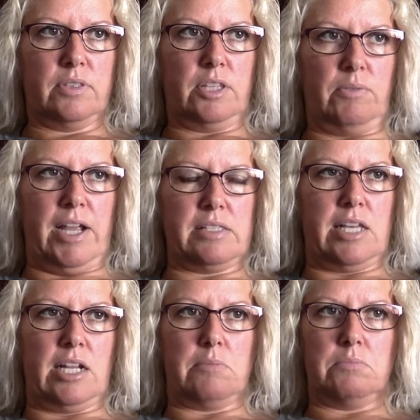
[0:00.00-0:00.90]
The rat
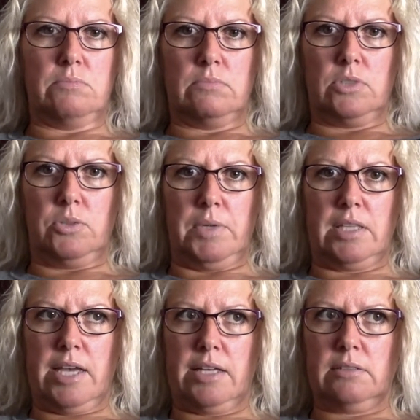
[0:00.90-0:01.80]
sat up. You mean
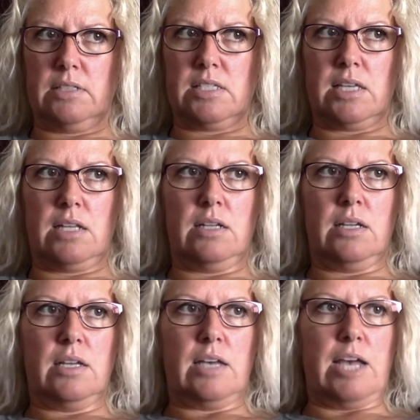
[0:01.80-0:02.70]
that? He said.
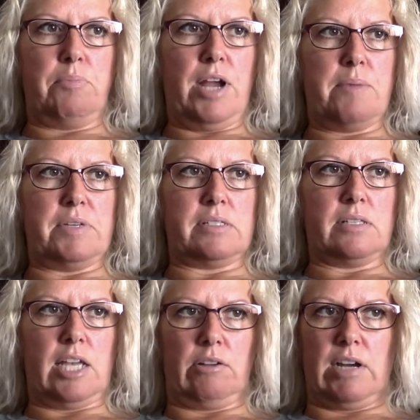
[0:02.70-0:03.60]
I promise.
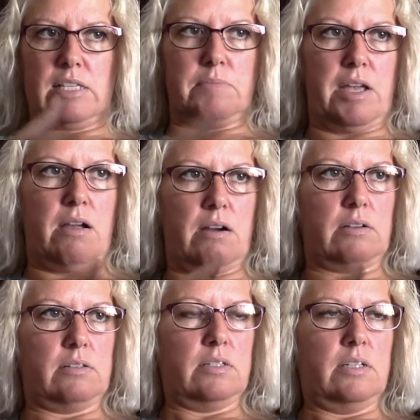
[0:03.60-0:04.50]
I cross my heart.
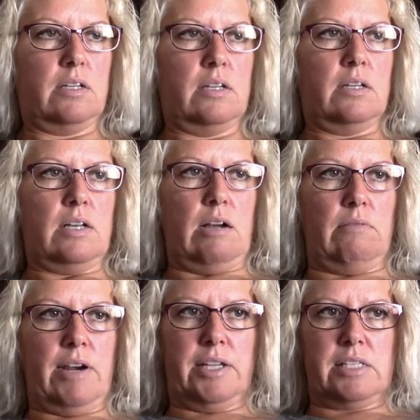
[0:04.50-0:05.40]
All
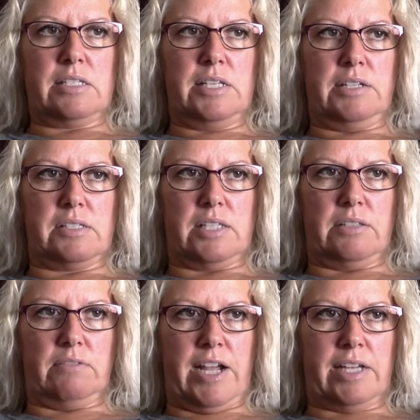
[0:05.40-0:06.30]
right, it's a deal, said the
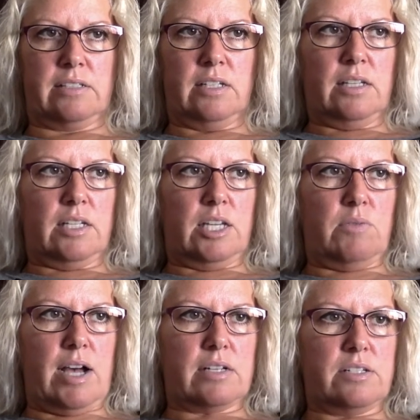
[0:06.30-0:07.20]
rat. He
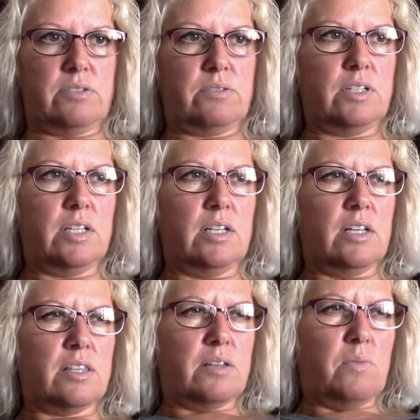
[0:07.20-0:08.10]
walked to
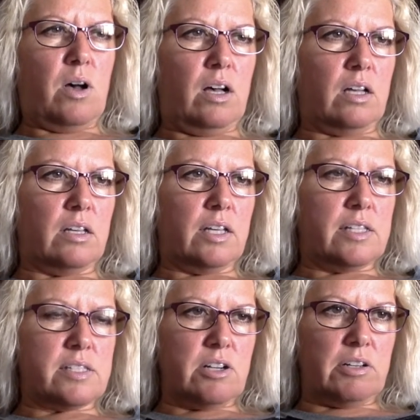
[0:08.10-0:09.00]
the wall
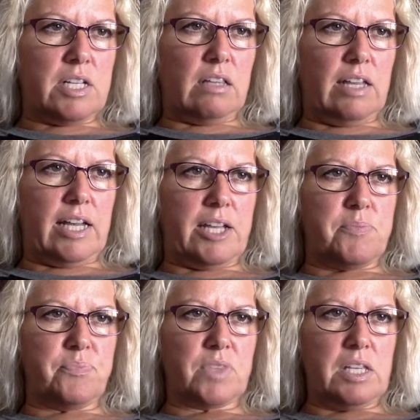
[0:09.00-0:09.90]
and started to climb.
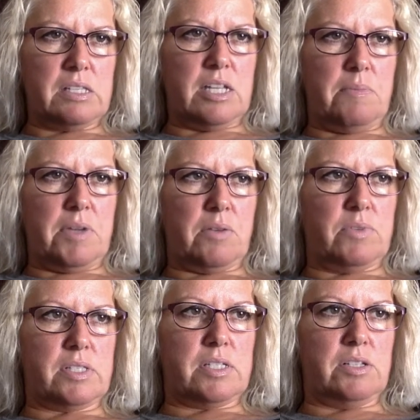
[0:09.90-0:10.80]
His stomach
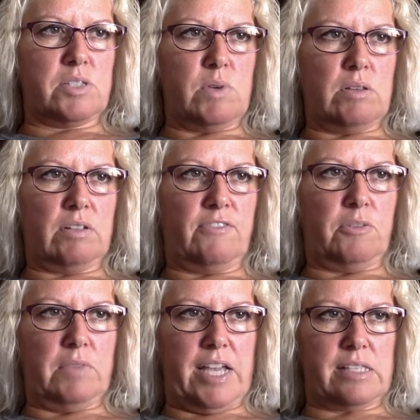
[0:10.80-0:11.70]
was still swollen
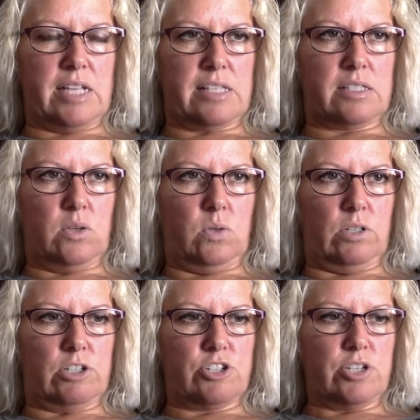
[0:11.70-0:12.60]
from last night's
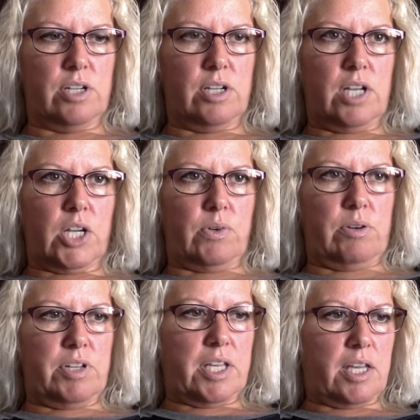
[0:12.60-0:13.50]
gorge.
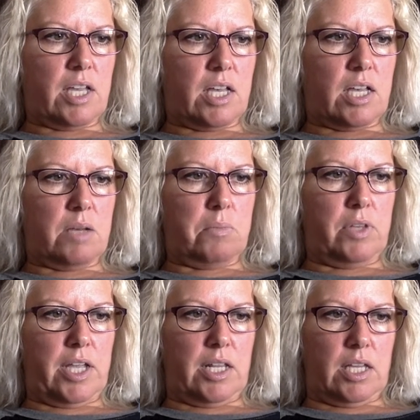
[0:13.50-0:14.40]
Groaning and
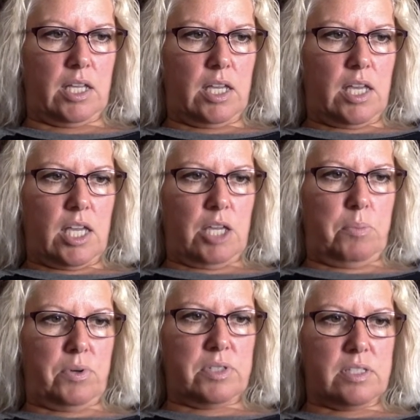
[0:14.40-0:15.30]
complaining, he
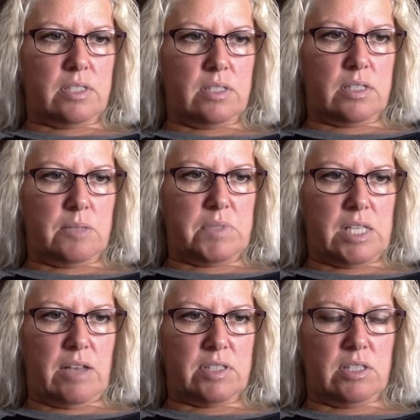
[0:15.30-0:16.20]
pulled
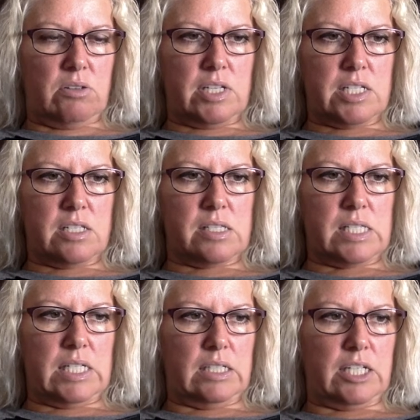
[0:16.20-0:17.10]
himself slowly to the
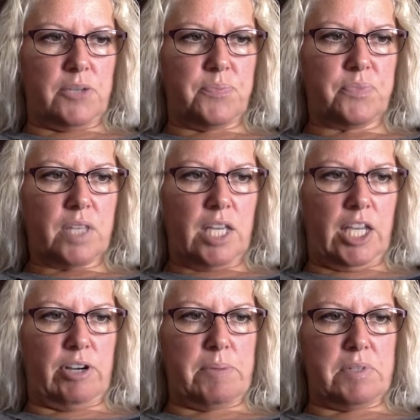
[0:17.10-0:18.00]
ceiling. He
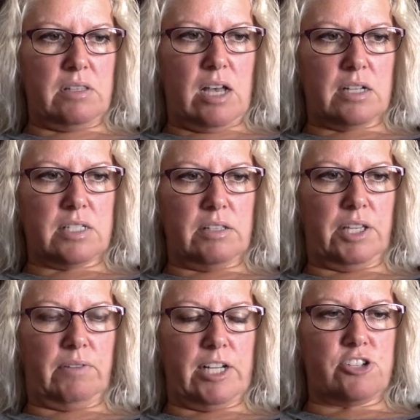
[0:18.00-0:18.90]
crept along till he
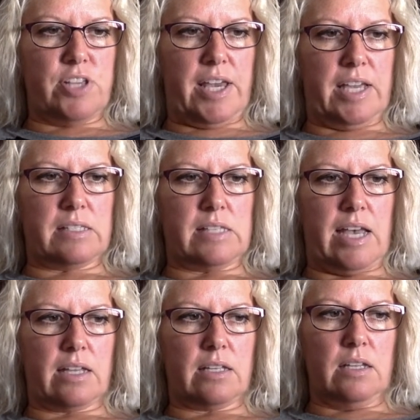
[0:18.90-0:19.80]
reached the egg
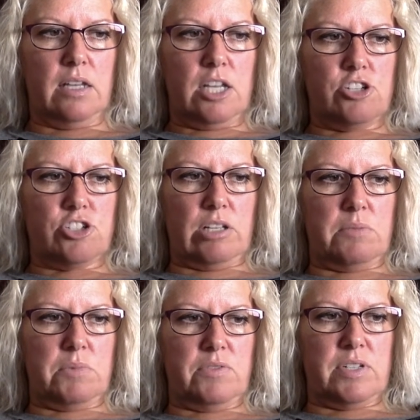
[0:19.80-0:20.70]
sack. Charlotte
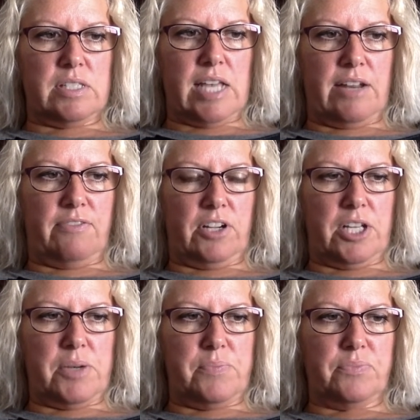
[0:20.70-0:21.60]
moved aside for
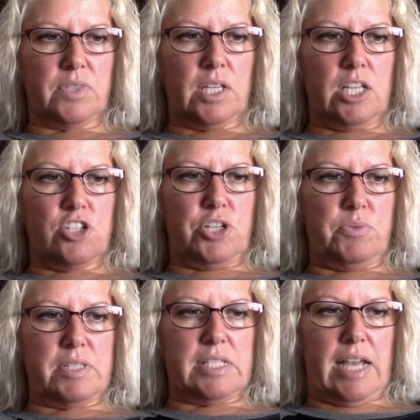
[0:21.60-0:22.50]
him. She
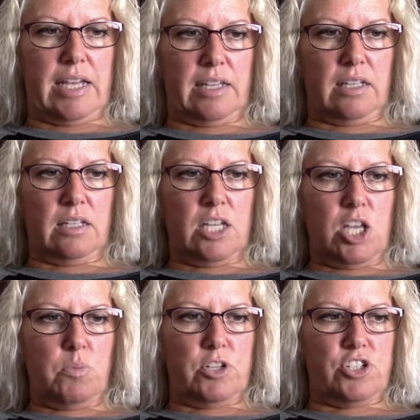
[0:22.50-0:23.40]
was dying,
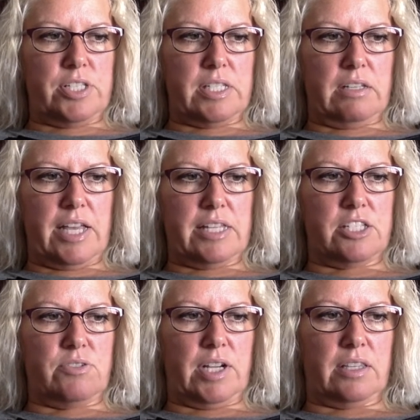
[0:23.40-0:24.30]
but she still had
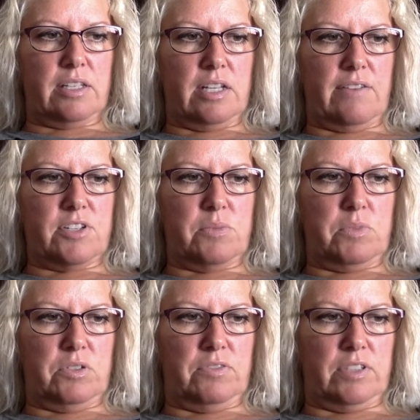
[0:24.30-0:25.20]
strength enough to
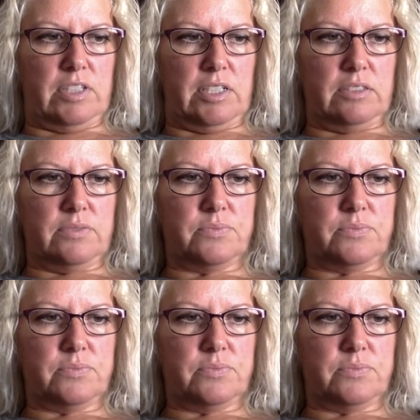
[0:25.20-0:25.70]
move a little.